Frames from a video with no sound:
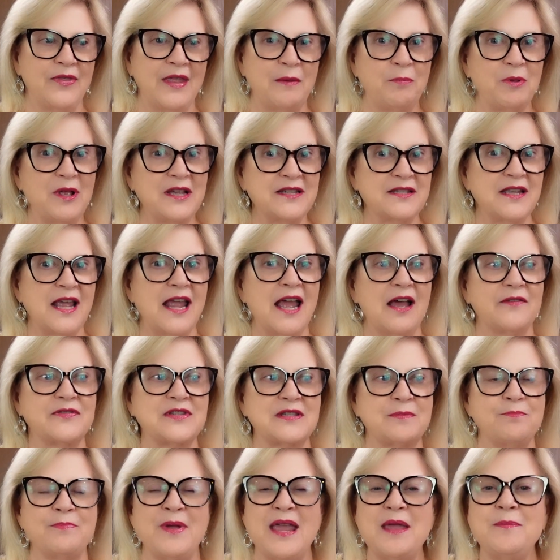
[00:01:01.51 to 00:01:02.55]
And plus, they have
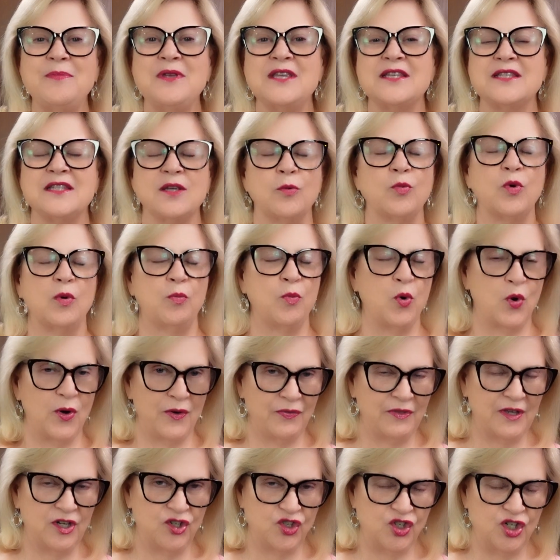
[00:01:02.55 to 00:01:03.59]
some babies that were
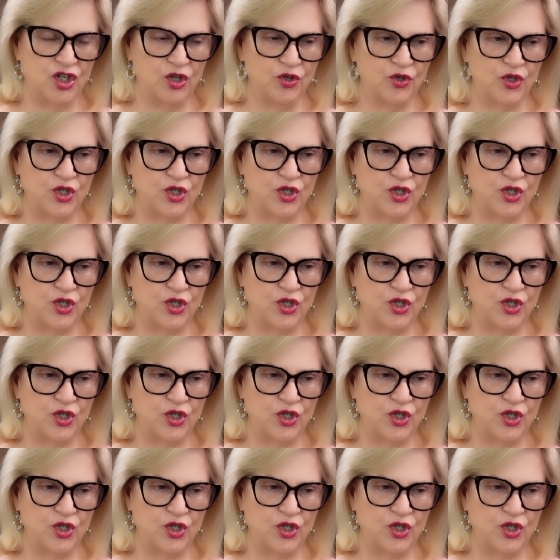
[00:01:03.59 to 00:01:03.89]
born this year